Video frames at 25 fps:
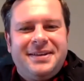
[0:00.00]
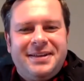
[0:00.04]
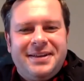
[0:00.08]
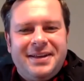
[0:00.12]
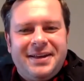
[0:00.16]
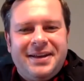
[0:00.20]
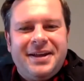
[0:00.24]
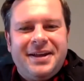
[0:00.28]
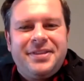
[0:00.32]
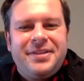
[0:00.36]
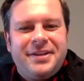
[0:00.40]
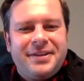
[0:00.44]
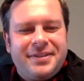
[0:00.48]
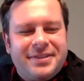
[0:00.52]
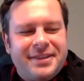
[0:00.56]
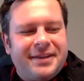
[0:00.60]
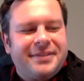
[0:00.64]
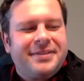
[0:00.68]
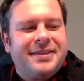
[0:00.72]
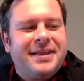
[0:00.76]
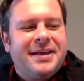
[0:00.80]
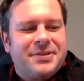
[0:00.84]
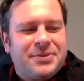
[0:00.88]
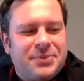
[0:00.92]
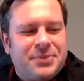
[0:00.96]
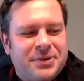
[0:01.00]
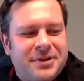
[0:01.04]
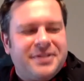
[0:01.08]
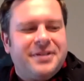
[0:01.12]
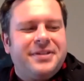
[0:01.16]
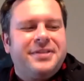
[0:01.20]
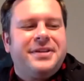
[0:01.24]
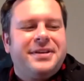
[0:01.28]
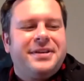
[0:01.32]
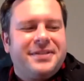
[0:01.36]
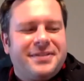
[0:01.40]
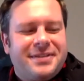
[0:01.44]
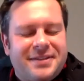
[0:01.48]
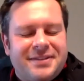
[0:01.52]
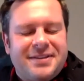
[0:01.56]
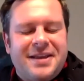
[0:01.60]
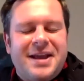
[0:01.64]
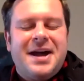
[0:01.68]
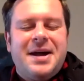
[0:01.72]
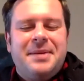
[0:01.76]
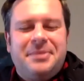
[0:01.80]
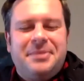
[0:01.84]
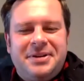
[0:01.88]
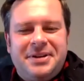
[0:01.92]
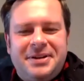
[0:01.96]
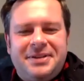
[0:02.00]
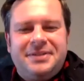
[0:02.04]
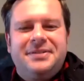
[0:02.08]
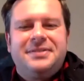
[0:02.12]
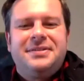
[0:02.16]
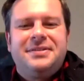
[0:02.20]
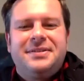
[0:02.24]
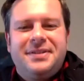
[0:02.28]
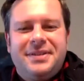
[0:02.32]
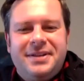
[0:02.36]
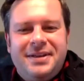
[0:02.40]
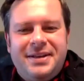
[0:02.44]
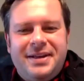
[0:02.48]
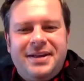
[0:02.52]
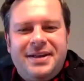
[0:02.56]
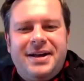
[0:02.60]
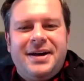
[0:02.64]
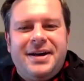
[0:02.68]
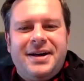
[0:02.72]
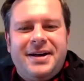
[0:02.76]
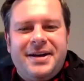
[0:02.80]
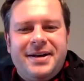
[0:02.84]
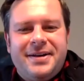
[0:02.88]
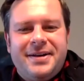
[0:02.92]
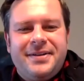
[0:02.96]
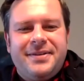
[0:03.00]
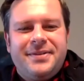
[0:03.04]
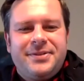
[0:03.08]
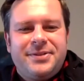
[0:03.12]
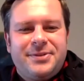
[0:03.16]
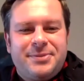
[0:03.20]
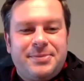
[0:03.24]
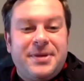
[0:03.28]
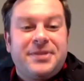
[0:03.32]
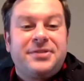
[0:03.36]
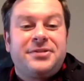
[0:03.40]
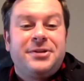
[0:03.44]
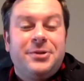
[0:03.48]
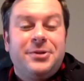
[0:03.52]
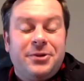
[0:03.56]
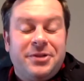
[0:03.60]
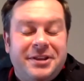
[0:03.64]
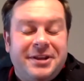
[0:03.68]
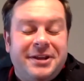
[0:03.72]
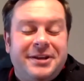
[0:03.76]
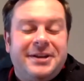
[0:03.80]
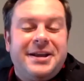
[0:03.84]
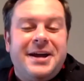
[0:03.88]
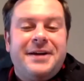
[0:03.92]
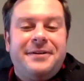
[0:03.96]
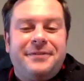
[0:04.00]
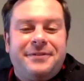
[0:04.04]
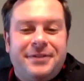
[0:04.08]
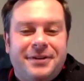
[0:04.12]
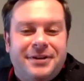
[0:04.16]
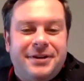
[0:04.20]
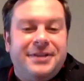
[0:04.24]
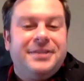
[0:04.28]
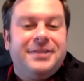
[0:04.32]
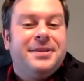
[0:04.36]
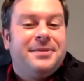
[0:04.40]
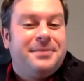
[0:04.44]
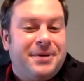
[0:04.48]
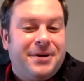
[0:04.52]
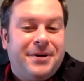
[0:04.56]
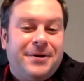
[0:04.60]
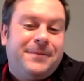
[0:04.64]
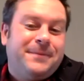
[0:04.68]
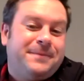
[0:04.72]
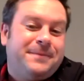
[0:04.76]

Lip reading: And I think like that's one of the things that's happening, especially with the anaphora in the poem.